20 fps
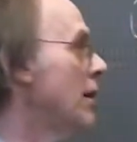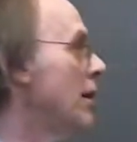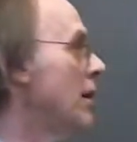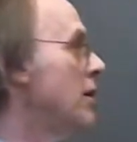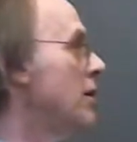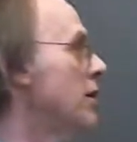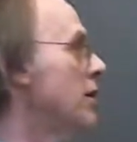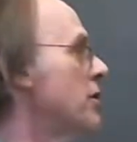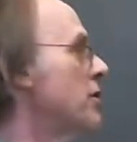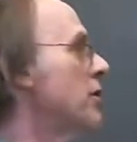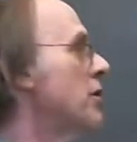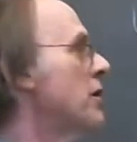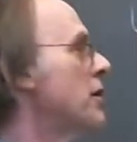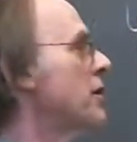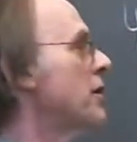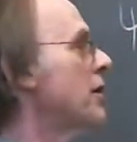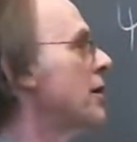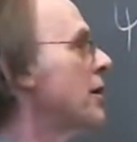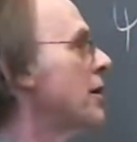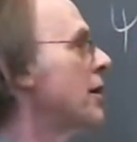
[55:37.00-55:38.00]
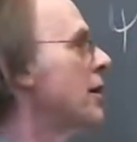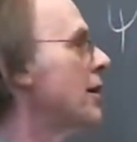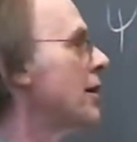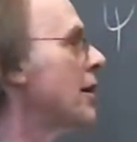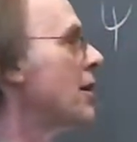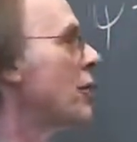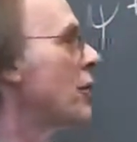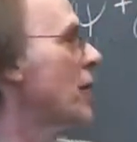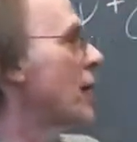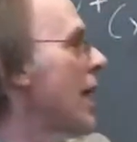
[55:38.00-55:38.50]
you're going to
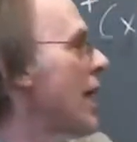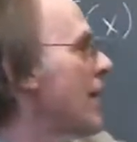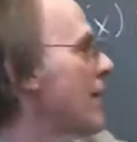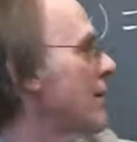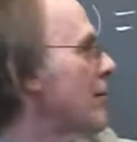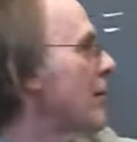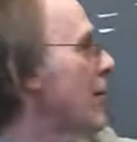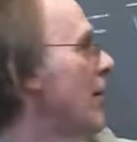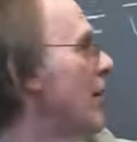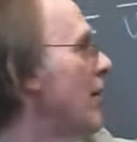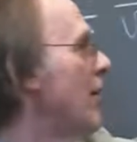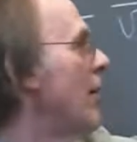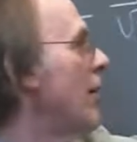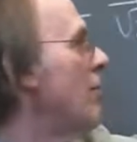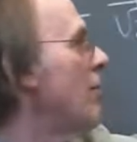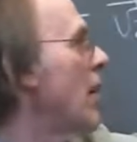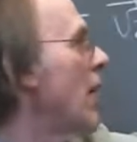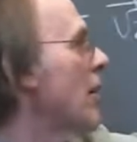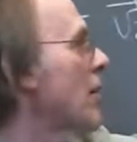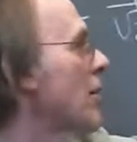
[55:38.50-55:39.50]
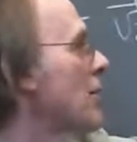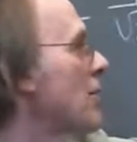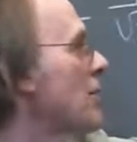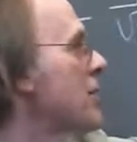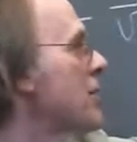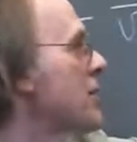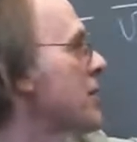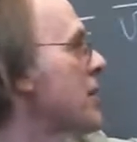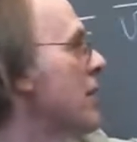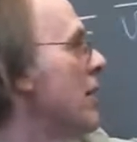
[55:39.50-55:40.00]
create
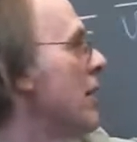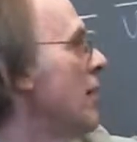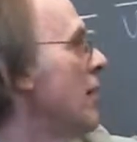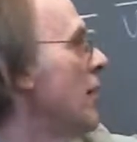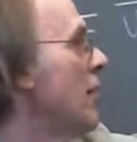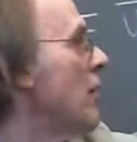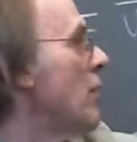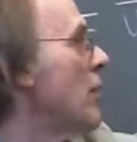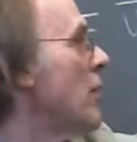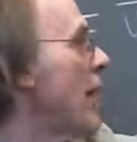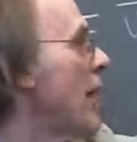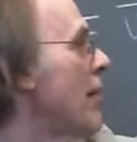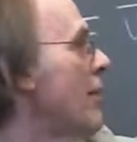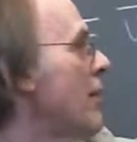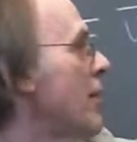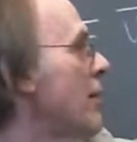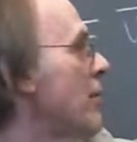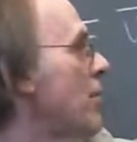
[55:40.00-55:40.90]
particles with every